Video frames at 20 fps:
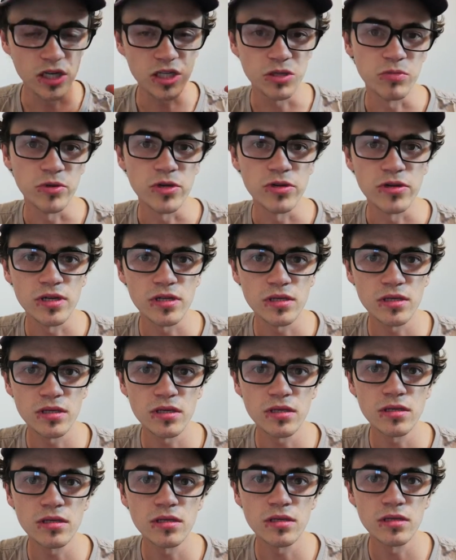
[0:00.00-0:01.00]

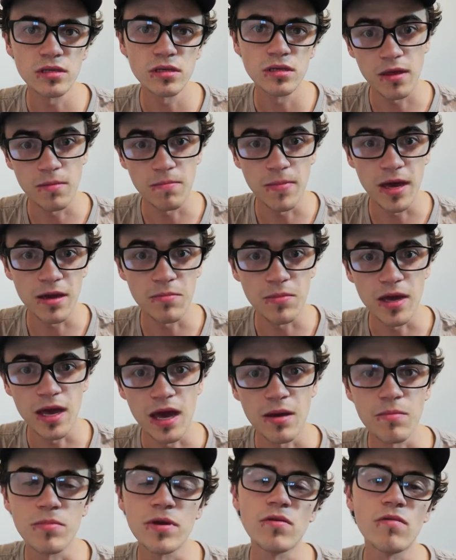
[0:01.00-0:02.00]
experiences that make me
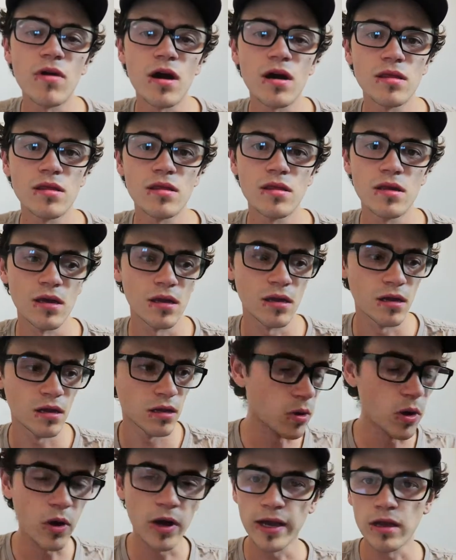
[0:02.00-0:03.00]
happy rather than
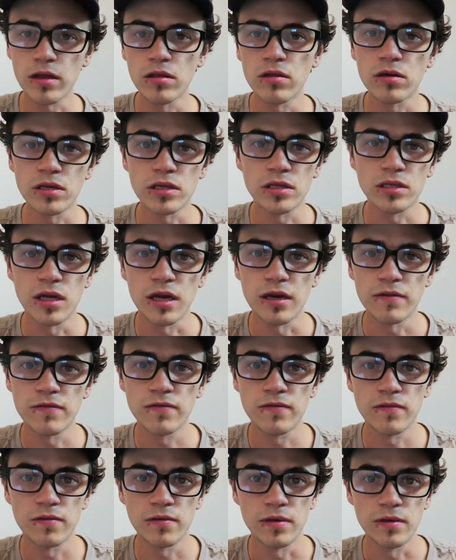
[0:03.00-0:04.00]
buying a lot of
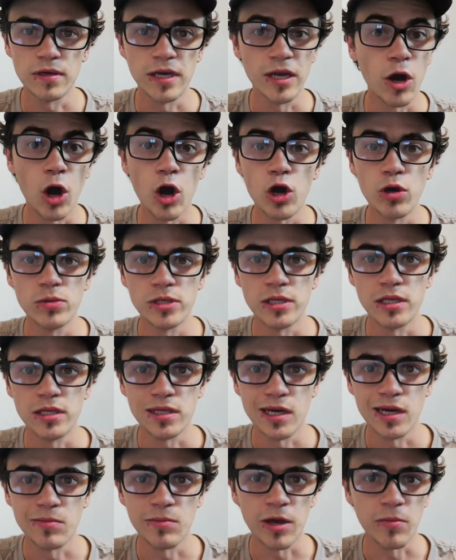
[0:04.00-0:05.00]
stuff in hopes that it's
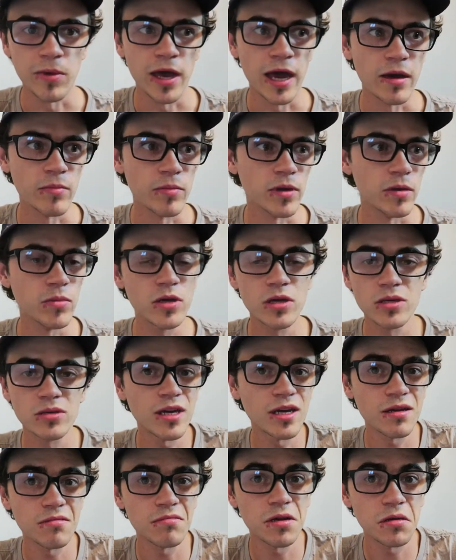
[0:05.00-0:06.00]
going to make me happy. Because
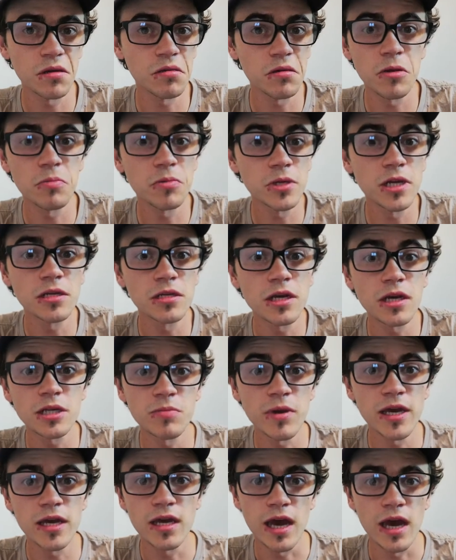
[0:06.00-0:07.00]
like, it
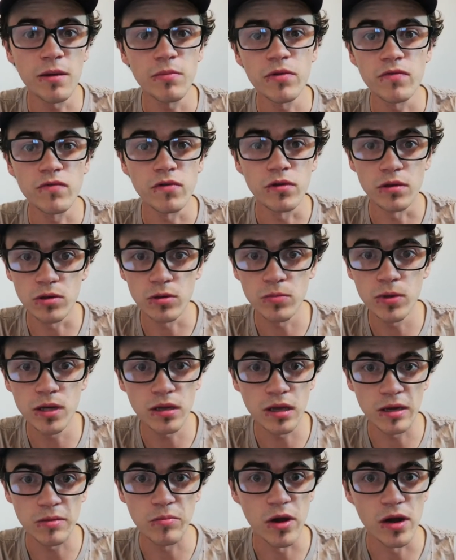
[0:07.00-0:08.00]
does make you happy for a little
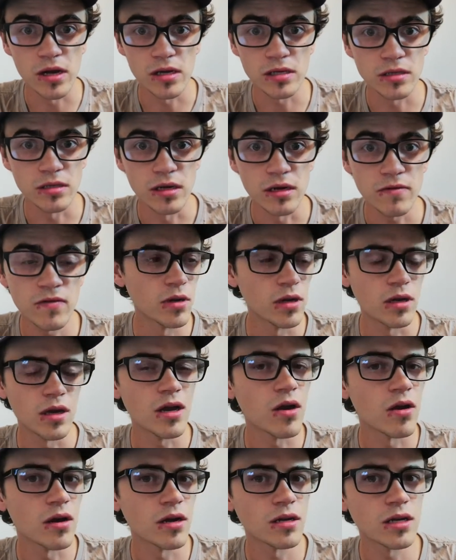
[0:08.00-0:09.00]
bit, like buying stuff.
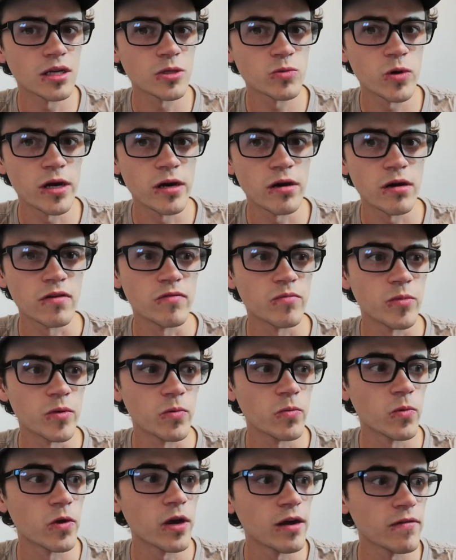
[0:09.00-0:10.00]
It kind of does wear off.
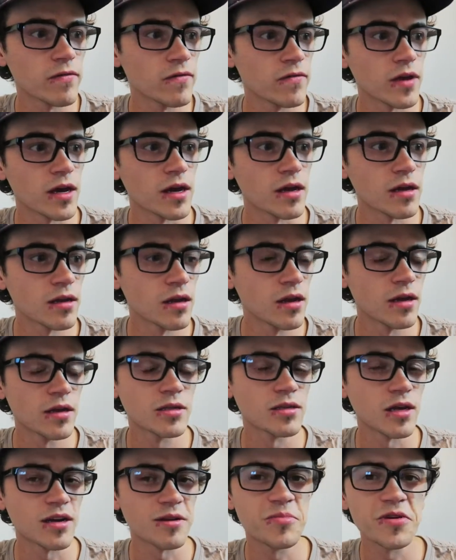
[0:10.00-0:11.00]
But what I've found,
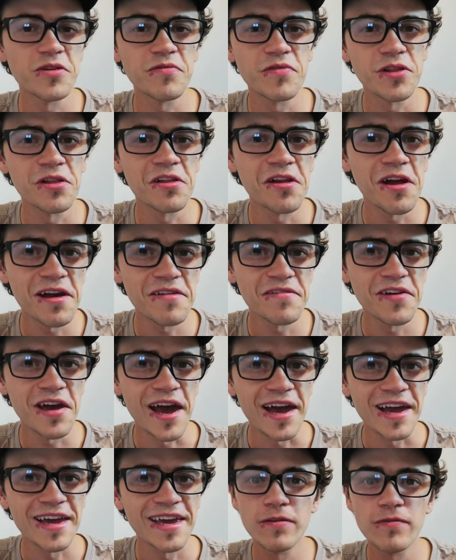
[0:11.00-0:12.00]
it's like a bit of a life
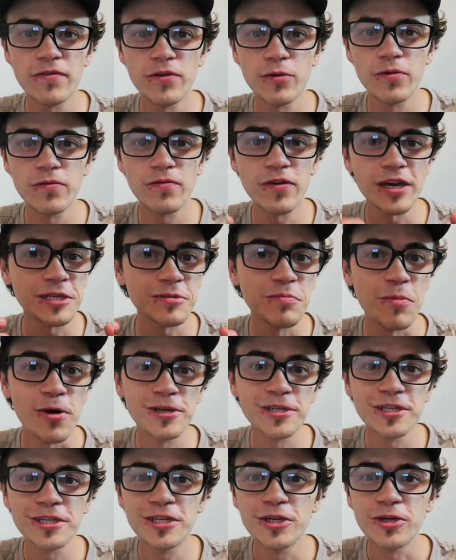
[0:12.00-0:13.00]
hack. If you invest
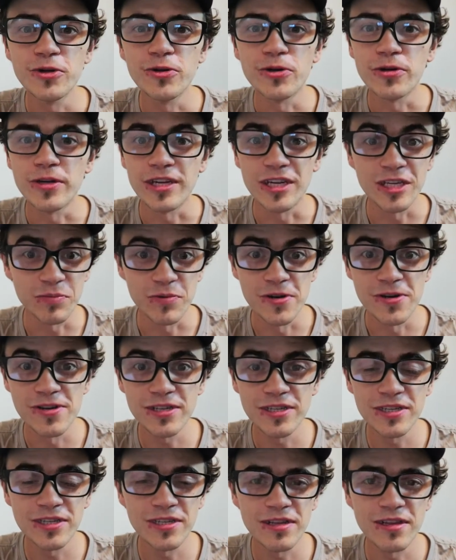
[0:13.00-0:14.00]
most into your
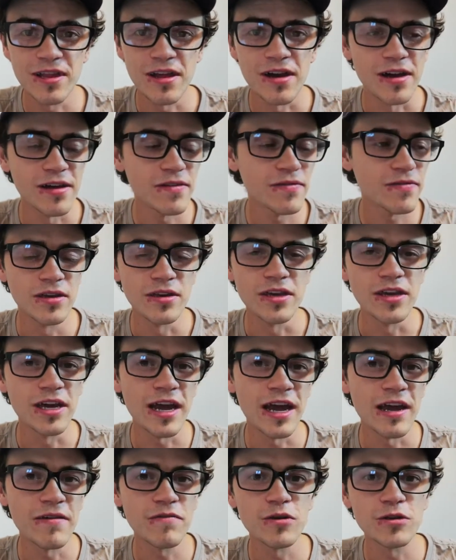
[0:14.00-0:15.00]
experiences in life, you're going
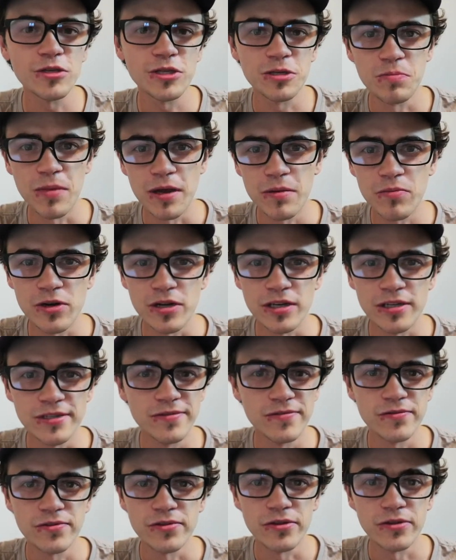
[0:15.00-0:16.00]
to have those as
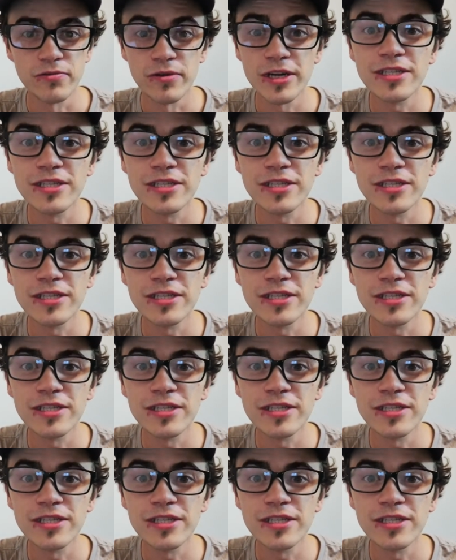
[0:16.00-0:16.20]
memories for the